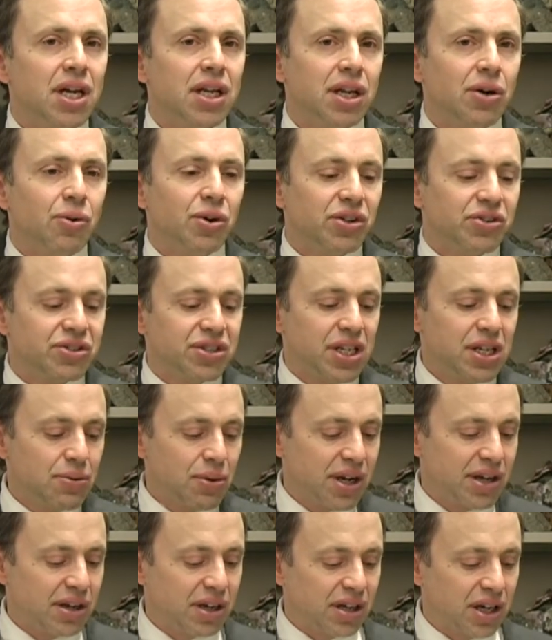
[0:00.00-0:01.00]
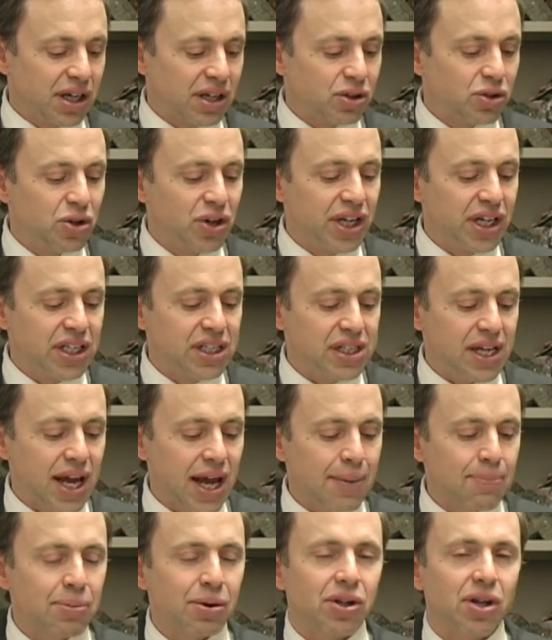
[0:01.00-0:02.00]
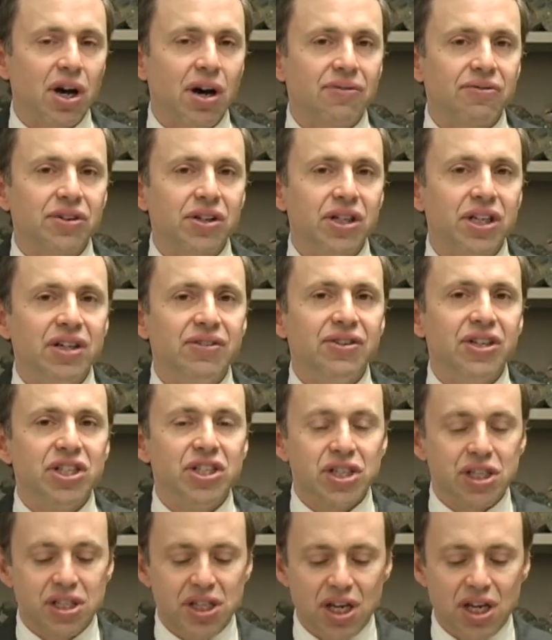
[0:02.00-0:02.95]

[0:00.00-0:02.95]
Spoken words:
And we'll see what a good example of cleavage is